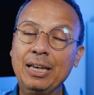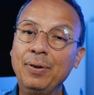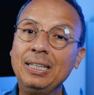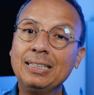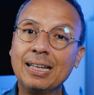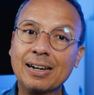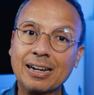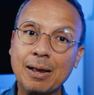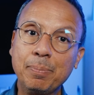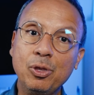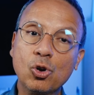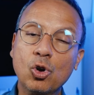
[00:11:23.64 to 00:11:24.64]
as fast
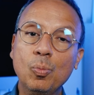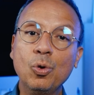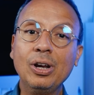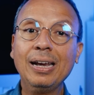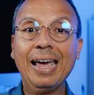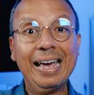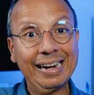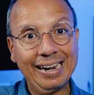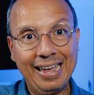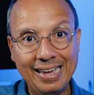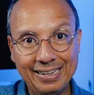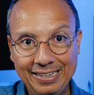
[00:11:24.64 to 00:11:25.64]
as the RX.
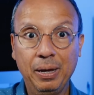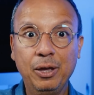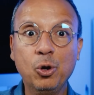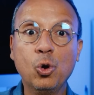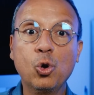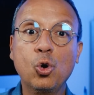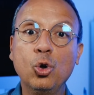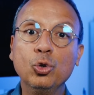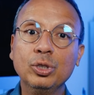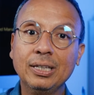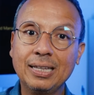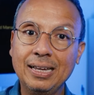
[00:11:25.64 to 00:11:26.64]
But with
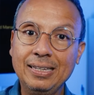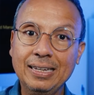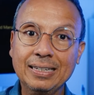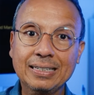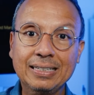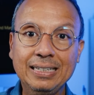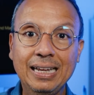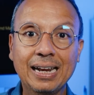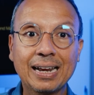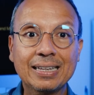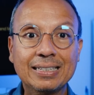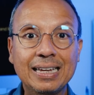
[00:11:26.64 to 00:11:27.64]
one detail. If the
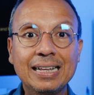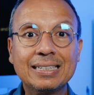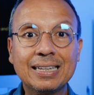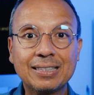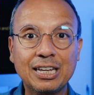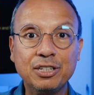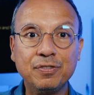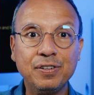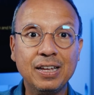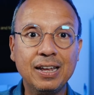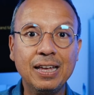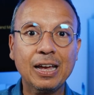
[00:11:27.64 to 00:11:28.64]
tariff is fully
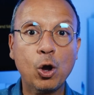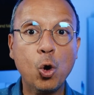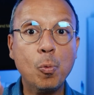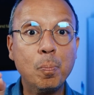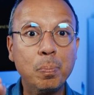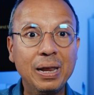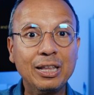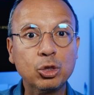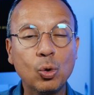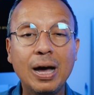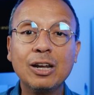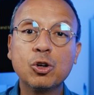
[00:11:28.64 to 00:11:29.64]
passed on to the buyer,
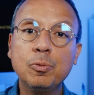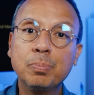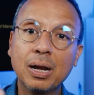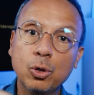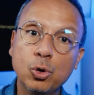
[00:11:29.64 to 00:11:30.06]
the price,